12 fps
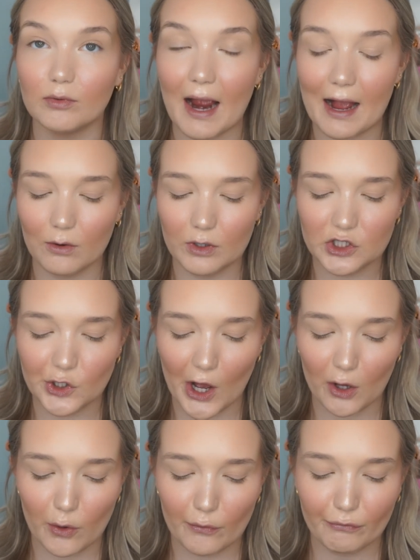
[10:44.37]
brow
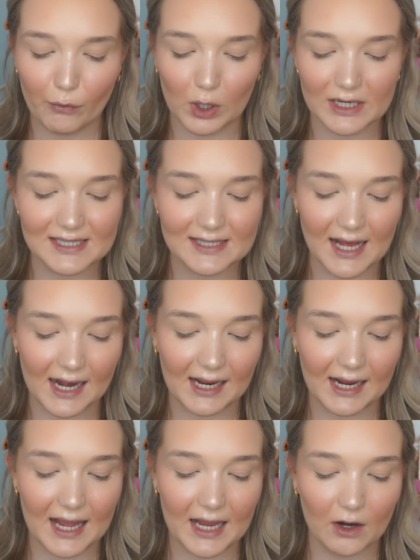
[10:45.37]
gel for
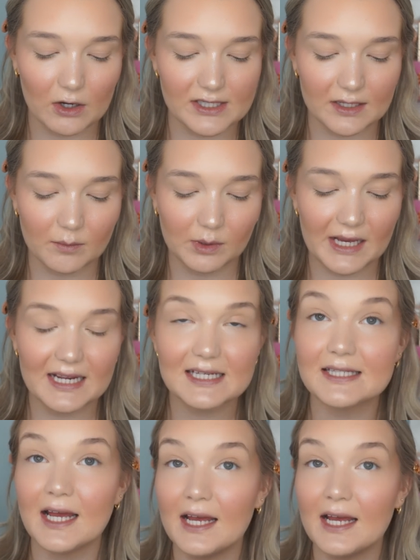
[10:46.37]
setting hairs in place.